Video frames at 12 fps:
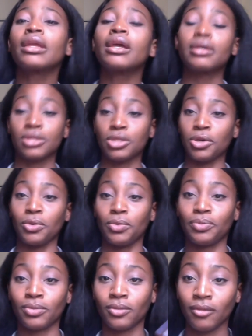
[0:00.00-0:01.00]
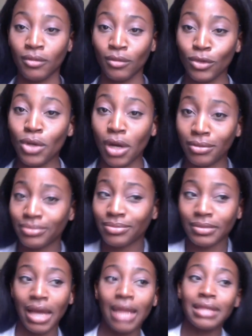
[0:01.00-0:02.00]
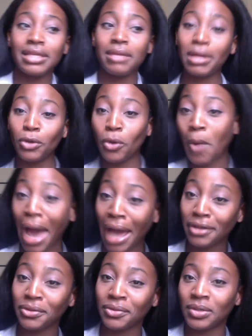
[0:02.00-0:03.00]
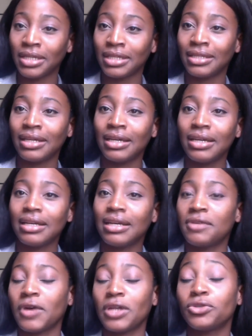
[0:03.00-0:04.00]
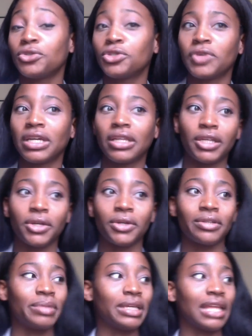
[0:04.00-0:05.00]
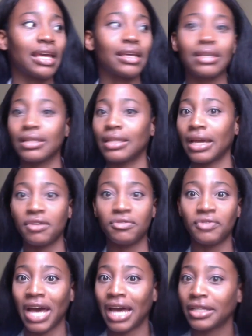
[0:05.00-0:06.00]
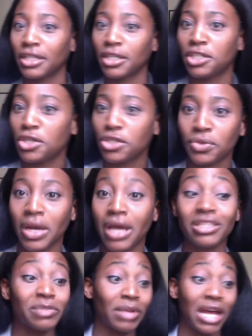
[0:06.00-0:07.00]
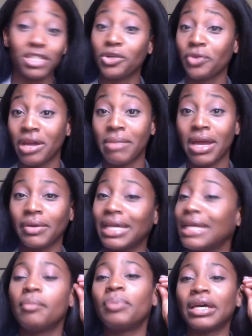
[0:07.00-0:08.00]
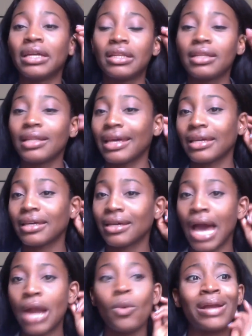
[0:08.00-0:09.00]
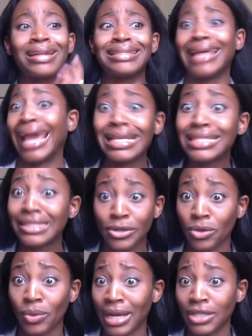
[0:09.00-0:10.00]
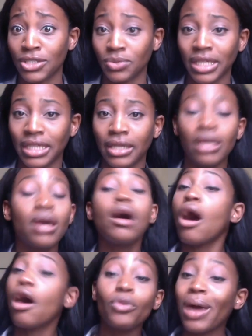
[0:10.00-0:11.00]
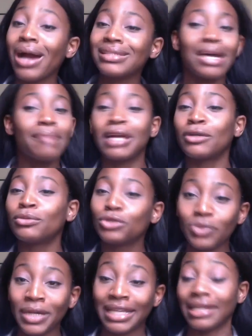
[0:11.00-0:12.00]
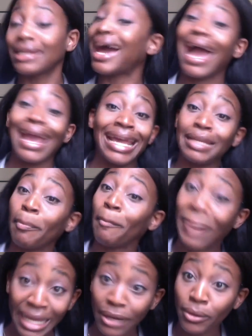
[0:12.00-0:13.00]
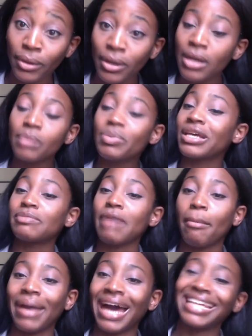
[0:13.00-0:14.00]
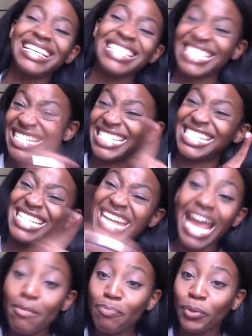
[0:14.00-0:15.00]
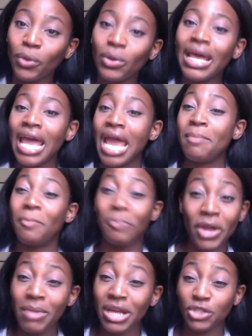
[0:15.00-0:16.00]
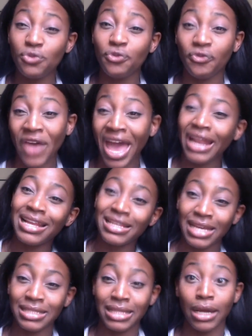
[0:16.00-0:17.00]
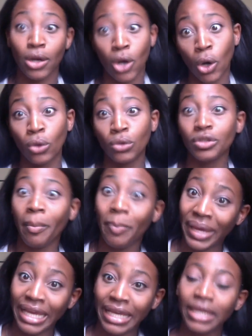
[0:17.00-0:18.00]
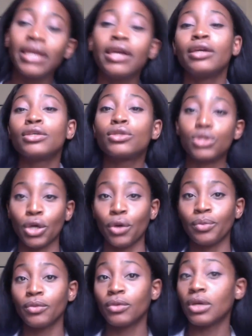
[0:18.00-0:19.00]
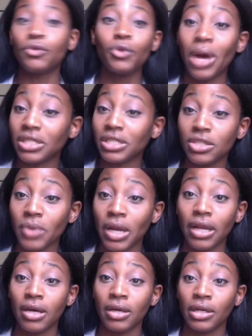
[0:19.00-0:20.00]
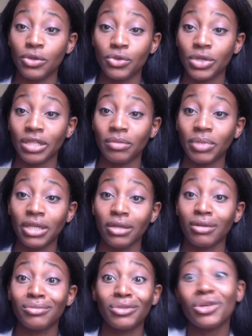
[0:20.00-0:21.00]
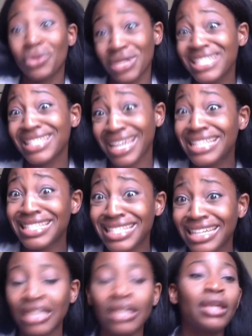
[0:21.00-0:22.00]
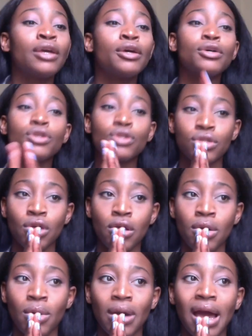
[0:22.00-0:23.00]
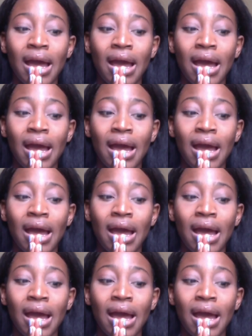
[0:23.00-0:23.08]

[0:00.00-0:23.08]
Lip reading: So, you know, I like to get my little wine on. If I do drink liquor, it'll be like a vodka, ginger ale, splash of cranberry. But, like, I don't want to taste liquor when I drink it. Otherwise, I'm not going to drink it. I hate beer because my body is a temple and beer makes you fat and tastes like cold pee. So, if you're watching this right now and you're drinking beer, you're disgusting. So,